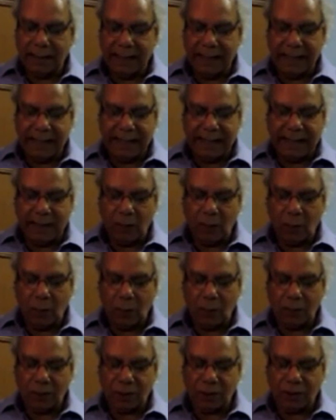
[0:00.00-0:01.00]
a
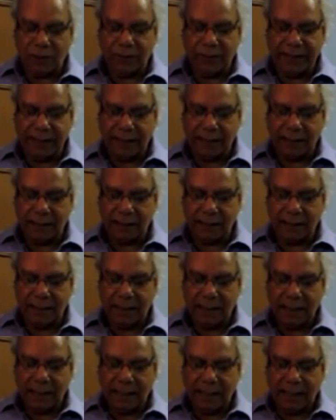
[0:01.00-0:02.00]
narrow street
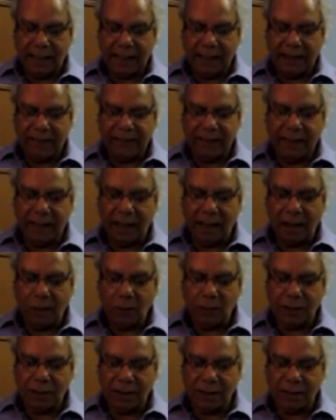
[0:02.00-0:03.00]
having
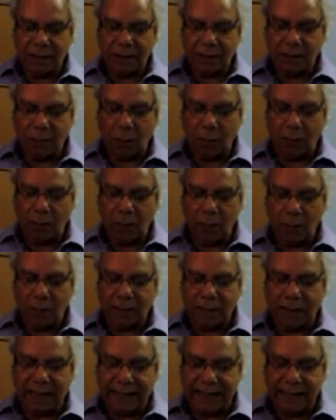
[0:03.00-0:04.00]
houses on both
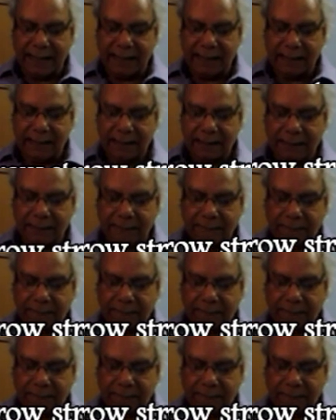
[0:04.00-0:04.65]
sides